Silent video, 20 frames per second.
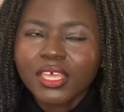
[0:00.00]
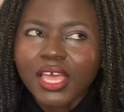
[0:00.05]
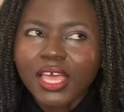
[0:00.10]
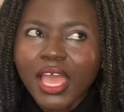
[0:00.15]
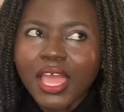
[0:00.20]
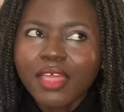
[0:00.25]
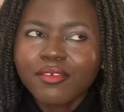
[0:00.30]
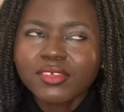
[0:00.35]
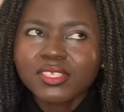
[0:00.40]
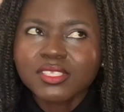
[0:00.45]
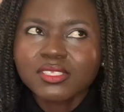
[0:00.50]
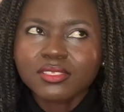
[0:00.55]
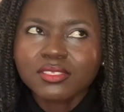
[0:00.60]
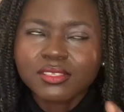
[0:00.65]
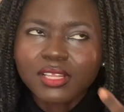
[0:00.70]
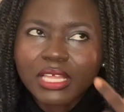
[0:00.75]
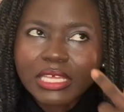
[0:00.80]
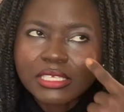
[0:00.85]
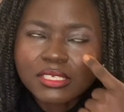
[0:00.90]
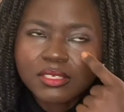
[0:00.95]
Iris
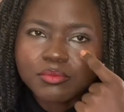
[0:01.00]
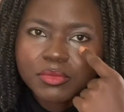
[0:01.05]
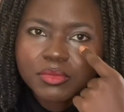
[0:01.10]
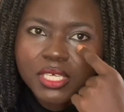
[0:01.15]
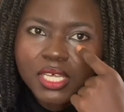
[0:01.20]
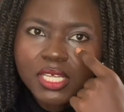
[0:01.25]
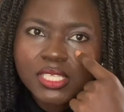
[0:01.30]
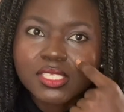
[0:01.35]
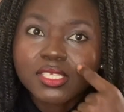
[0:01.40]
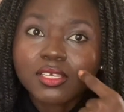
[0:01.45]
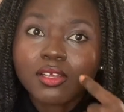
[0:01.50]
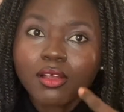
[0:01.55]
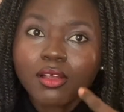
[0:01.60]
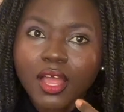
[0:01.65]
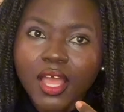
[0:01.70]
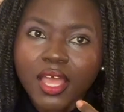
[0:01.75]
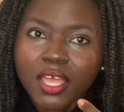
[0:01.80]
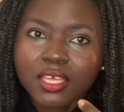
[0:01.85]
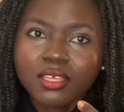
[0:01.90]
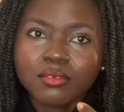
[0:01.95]
like began to
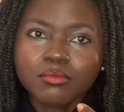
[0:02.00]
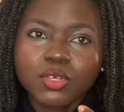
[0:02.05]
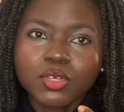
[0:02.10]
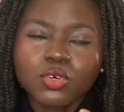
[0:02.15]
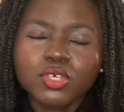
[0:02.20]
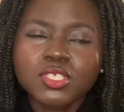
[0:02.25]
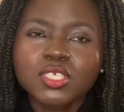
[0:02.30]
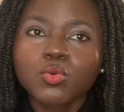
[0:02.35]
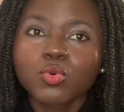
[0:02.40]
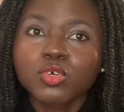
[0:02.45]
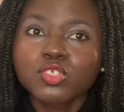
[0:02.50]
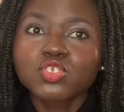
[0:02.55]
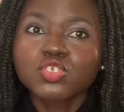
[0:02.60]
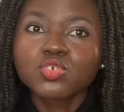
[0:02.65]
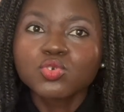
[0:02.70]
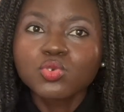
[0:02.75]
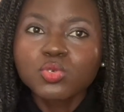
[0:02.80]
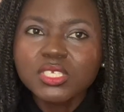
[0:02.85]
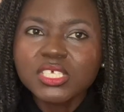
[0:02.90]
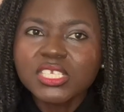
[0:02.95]
cry because he was
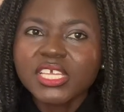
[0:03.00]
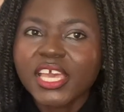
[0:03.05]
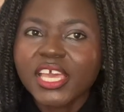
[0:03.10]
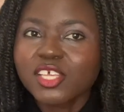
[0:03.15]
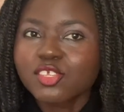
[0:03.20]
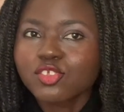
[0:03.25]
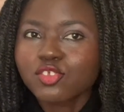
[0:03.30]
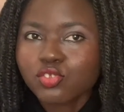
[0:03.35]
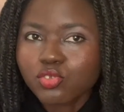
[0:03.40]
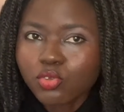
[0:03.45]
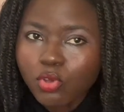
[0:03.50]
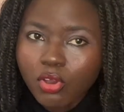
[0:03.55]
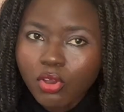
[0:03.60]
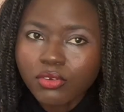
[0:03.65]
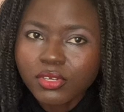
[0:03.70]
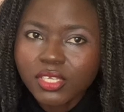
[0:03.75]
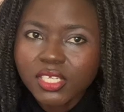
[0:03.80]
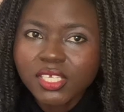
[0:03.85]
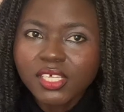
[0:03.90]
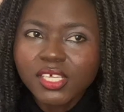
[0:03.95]
using her
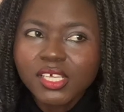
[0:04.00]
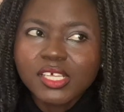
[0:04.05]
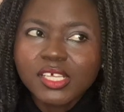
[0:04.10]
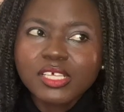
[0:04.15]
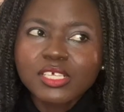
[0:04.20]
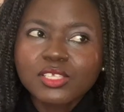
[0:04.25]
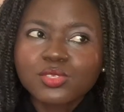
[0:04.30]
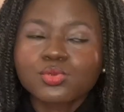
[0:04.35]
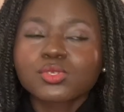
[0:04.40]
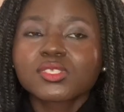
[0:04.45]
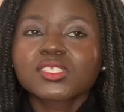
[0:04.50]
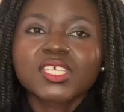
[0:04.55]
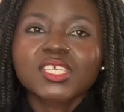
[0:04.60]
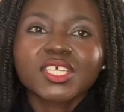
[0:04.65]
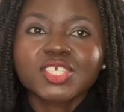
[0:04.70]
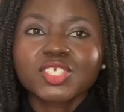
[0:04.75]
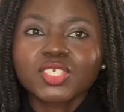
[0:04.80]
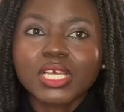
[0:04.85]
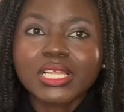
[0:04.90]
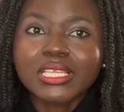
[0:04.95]
story to
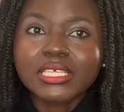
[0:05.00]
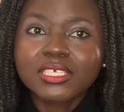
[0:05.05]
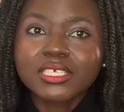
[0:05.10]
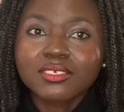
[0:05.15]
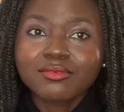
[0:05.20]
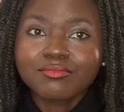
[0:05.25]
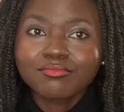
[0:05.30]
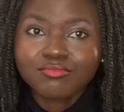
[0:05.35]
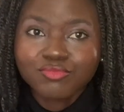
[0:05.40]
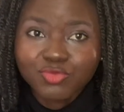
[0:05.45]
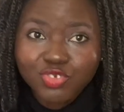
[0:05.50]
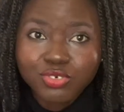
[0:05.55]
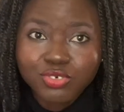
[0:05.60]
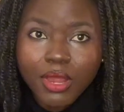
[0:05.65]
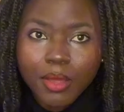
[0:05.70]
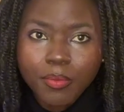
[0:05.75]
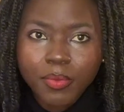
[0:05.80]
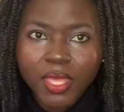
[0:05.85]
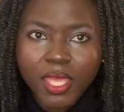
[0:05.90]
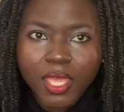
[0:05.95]
essentially
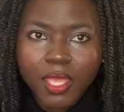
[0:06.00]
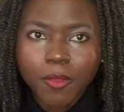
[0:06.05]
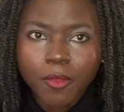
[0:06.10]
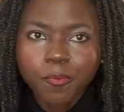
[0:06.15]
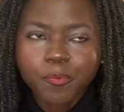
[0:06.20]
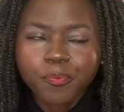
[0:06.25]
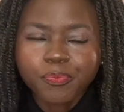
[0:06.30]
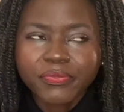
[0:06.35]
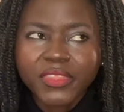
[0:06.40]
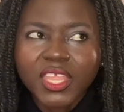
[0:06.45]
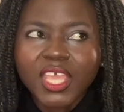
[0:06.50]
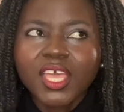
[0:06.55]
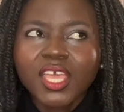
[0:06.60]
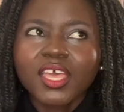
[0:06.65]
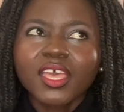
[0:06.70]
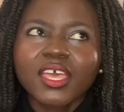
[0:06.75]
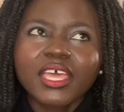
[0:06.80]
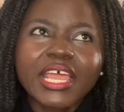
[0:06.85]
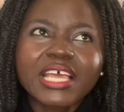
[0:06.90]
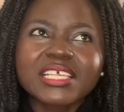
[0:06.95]
trap her.
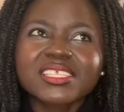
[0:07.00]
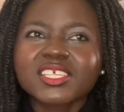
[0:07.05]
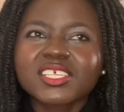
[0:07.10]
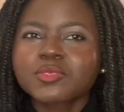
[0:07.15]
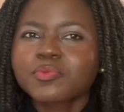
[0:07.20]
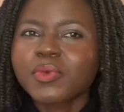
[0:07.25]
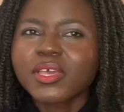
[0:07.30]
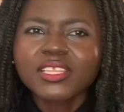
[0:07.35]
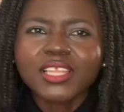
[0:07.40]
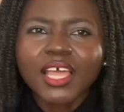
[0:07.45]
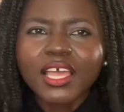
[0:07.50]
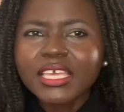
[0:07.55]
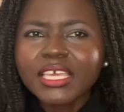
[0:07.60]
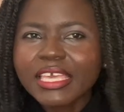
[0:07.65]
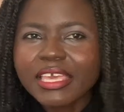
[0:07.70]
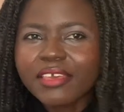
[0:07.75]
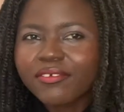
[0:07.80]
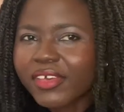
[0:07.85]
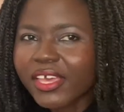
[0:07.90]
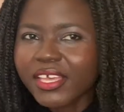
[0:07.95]
And I suspect that
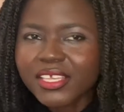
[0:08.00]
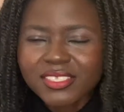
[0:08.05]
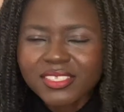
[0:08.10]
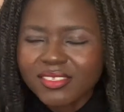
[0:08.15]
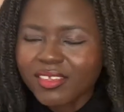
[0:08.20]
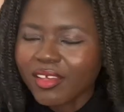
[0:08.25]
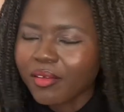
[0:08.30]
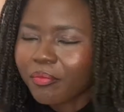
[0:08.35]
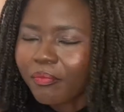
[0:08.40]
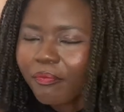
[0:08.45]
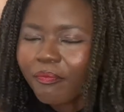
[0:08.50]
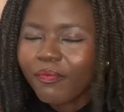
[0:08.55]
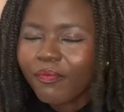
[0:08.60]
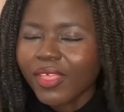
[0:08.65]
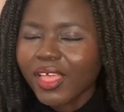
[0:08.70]
gave her some